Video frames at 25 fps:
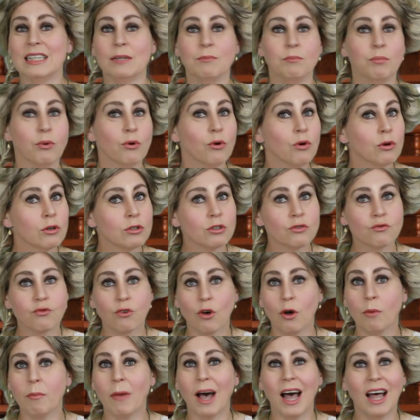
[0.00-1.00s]
Books
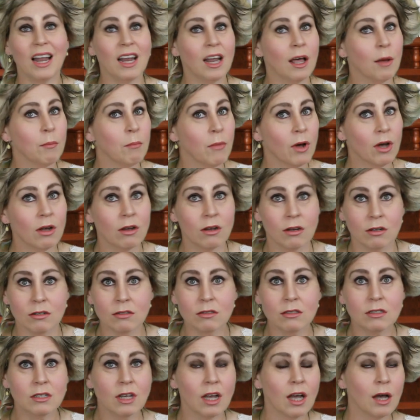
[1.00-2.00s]
from
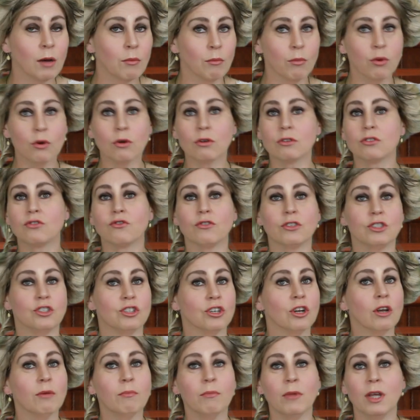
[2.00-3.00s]
Allemande, books for
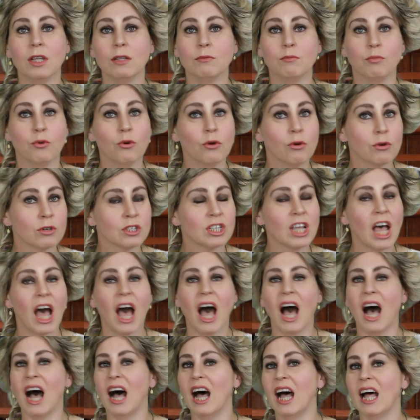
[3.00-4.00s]
German books
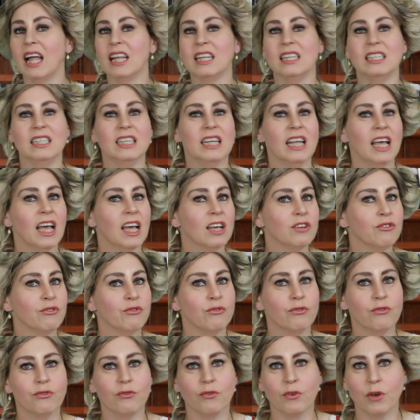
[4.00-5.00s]
are
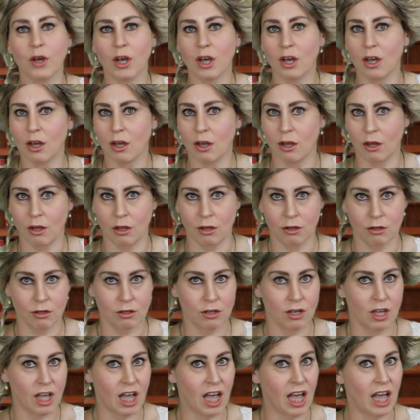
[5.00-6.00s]
never
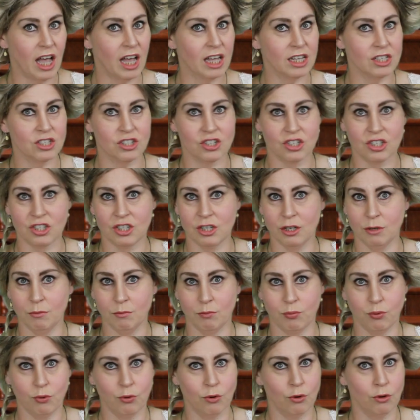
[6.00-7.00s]
as
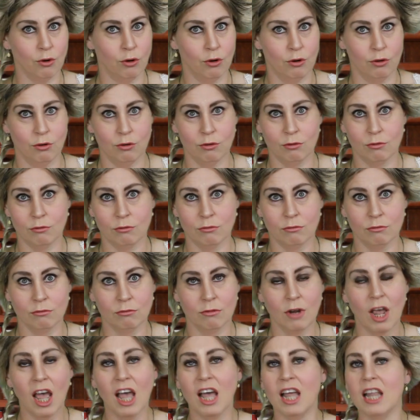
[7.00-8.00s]
simple.
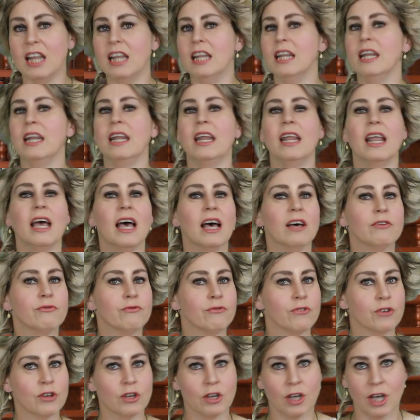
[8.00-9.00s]

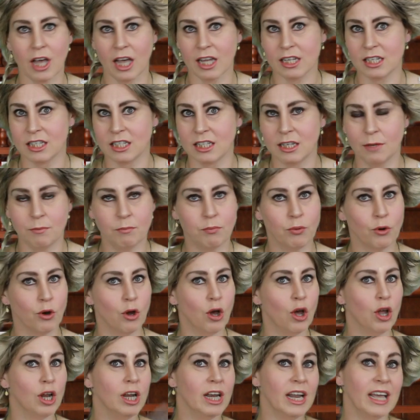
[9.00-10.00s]
Never as simple.
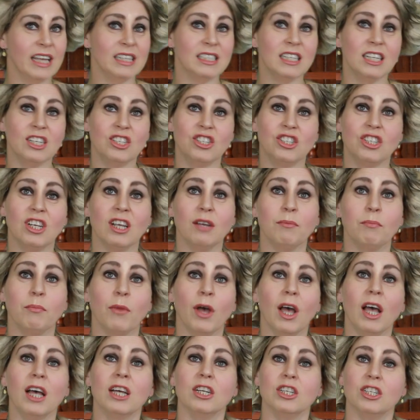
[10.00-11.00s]
A ladyship,
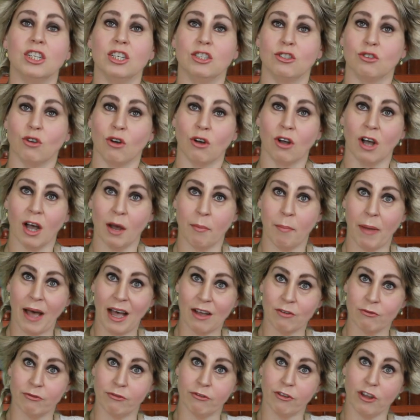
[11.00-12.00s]
she talked
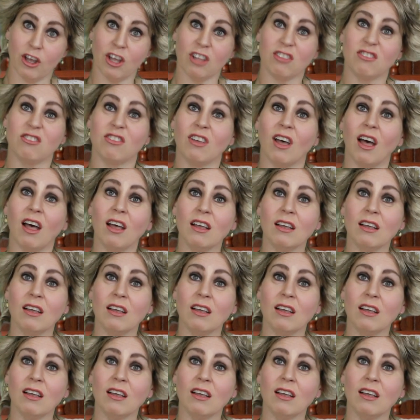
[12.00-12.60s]
about Wörter,